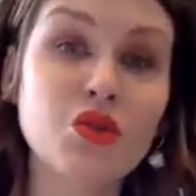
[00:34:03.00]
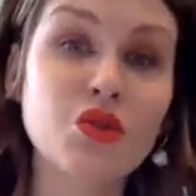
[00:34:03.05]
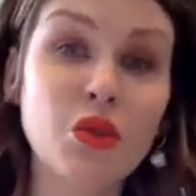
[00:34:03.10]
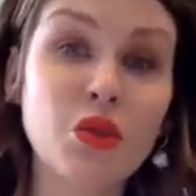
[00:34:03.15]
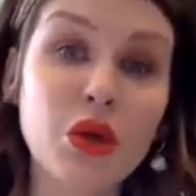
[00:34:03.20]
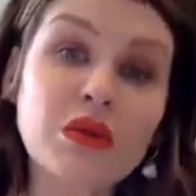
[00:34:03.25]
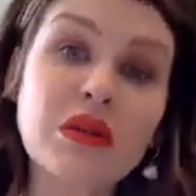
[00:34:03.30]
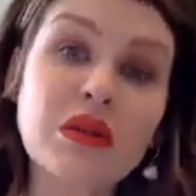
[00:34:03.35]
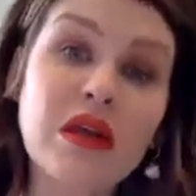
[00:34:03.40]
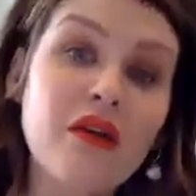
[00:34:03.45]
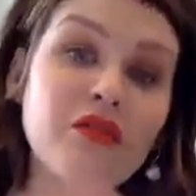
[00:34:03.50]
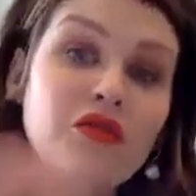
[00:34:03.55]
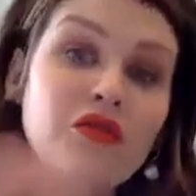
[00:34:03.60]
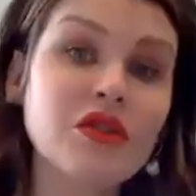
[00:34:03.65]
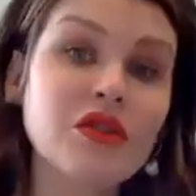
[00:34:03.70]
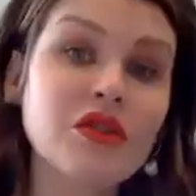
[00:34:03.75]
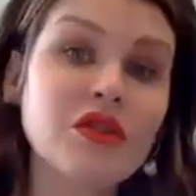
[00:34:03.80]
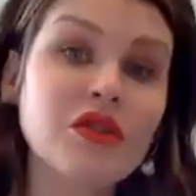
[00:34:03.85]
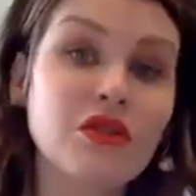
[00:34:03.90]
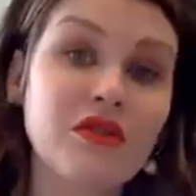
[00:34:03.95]
worked with every
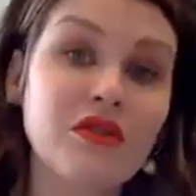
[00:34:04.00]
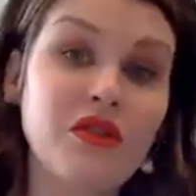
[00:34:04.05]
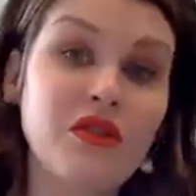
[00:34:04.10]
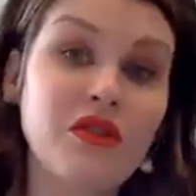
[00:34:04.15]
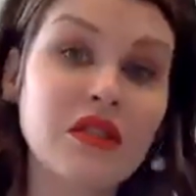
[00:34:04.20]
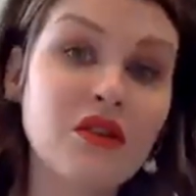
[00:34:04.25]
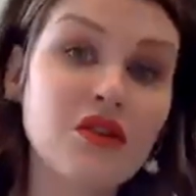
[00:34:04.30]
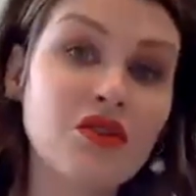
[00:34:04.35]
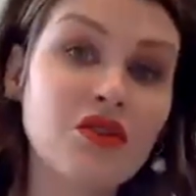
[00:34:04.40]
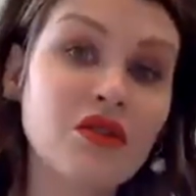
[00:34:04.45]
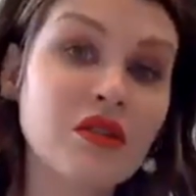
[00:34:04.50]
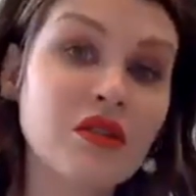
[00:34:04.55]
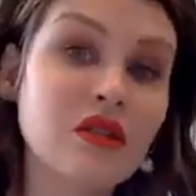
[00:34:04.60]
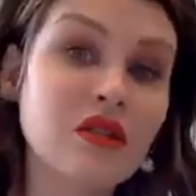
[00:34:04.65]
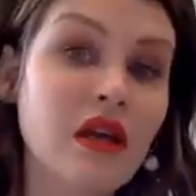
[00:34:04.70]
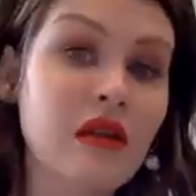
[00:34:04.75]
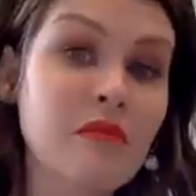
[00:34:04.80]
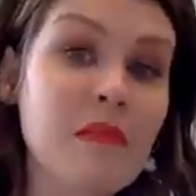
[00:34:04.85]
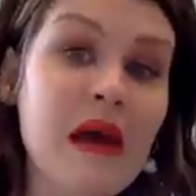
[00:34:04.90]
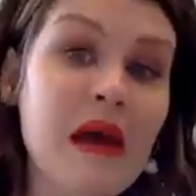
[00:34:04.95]
single device under the
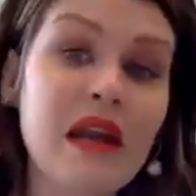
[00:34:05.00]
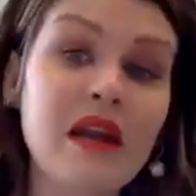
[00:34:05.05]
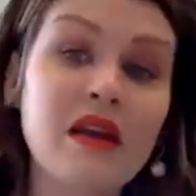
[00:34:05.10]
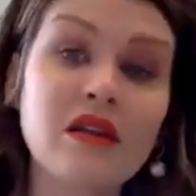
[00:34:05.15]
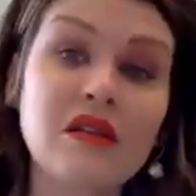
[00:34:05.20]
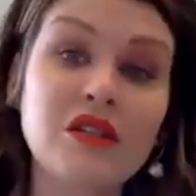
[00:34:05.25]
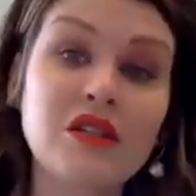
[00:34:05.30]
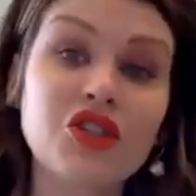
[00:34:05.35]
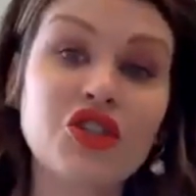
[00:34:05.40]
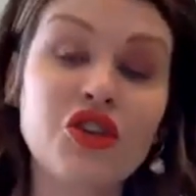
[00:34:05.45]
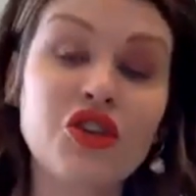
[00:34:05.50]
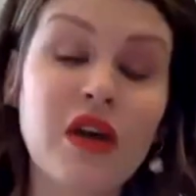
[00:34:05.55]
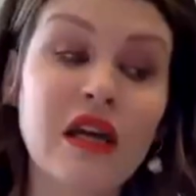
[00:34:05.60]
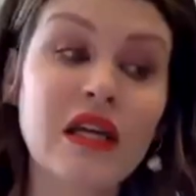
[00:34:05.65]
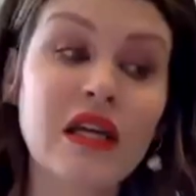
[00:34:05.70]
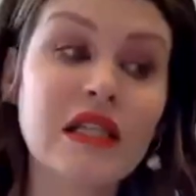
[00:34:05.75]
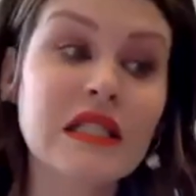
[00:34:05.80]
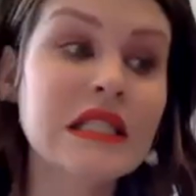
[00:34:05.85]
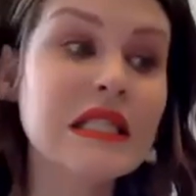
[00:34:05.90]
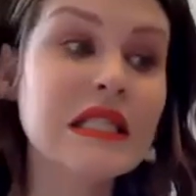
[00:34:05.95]
sun, medically
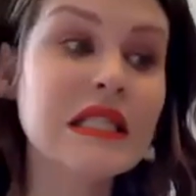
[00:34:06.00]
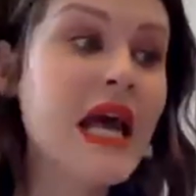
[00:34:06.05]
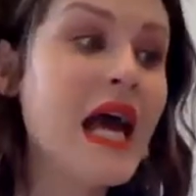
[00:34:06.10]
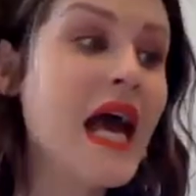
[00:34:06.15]
trained.